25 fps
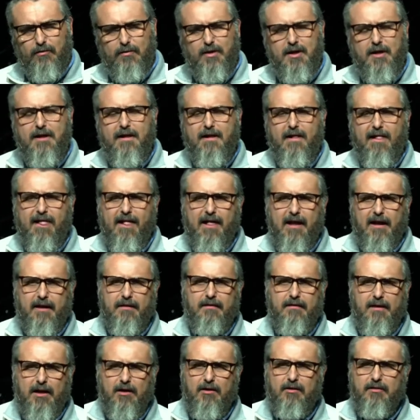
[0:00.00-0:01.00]
you should do,
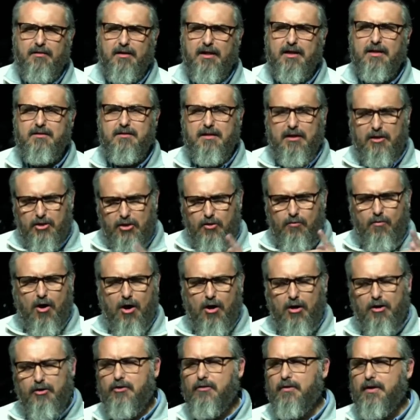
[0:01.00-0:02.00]
and there are
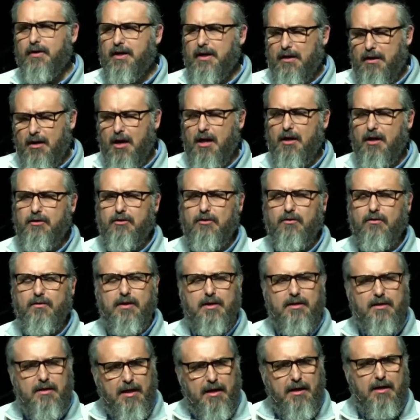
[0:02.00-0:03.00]
things that you are doing and
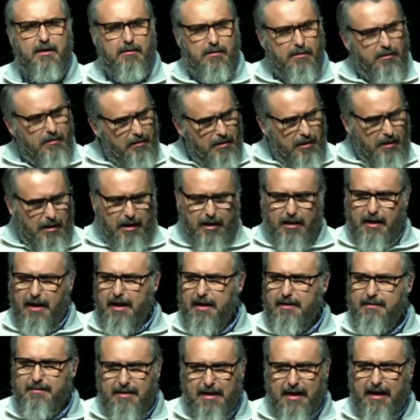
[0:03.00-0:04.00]
not doing that,
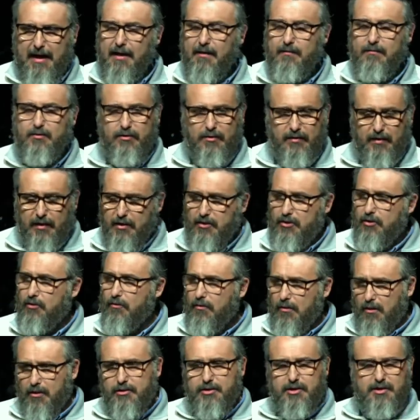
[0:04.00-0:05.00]
that at
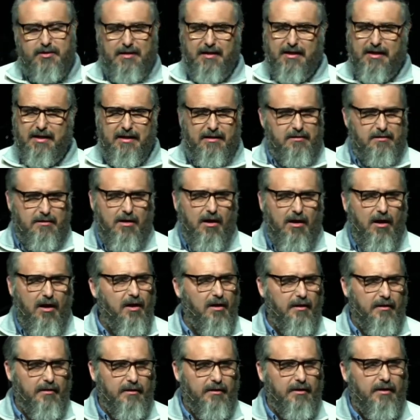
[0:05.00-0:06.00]
times that you are just
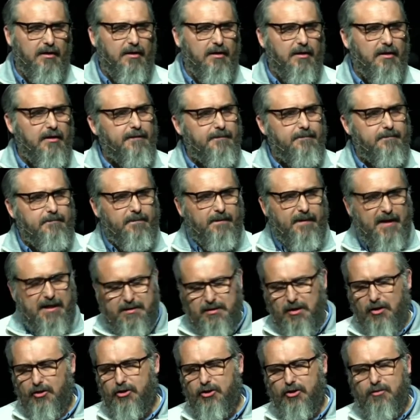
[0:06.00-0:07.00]
against God.
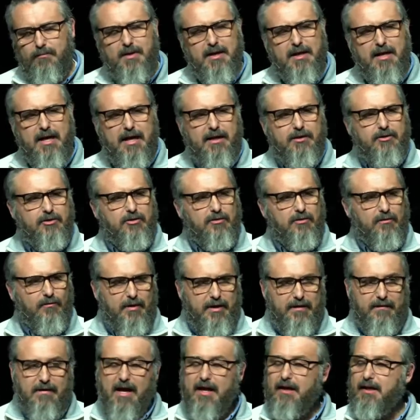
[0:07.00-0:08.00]
That's our human
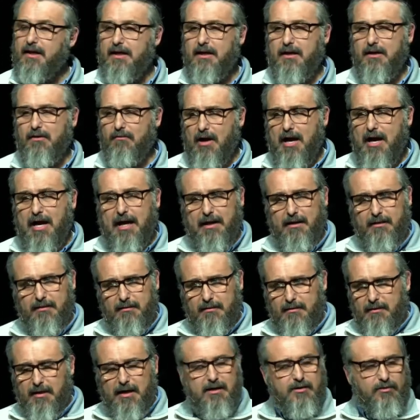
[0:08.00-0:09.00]
nature, and we've got to get it
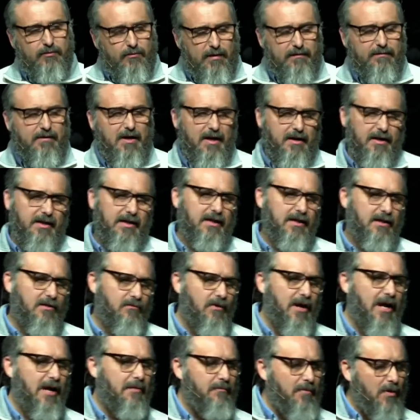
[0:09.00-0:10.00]
right. Yes, we've
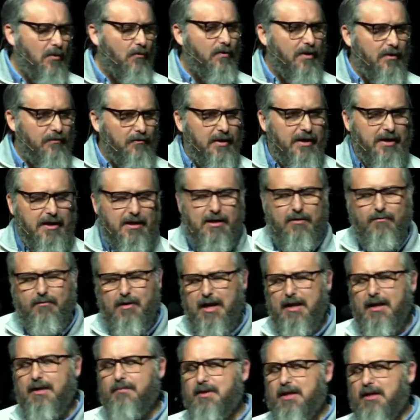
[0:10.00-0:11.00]
got to get it right. But
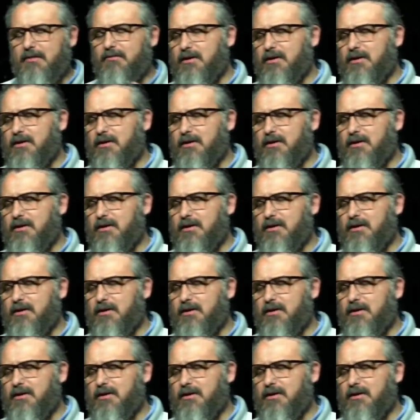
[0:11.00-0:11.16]
when we get